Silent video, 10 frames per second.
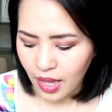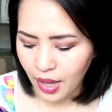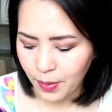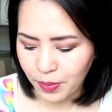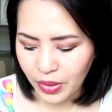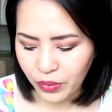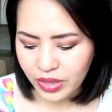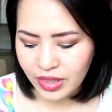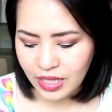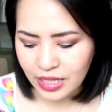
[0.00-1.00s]
But
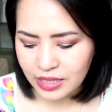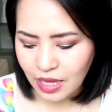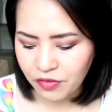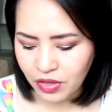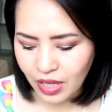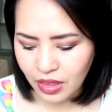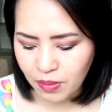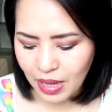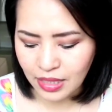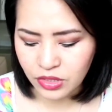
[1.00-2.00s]
with these, I feel like the
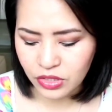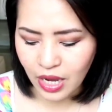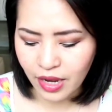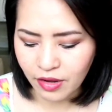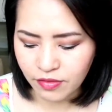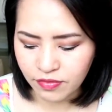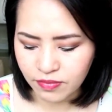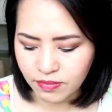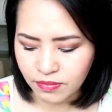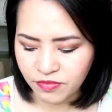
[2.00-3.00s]
mattes are kind of
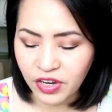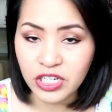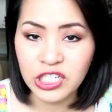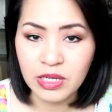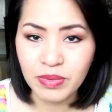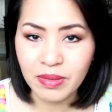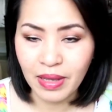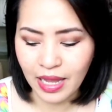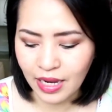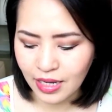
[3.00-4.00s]
very cheaply
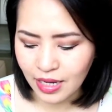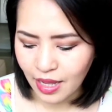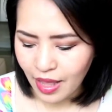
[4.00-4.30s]
made,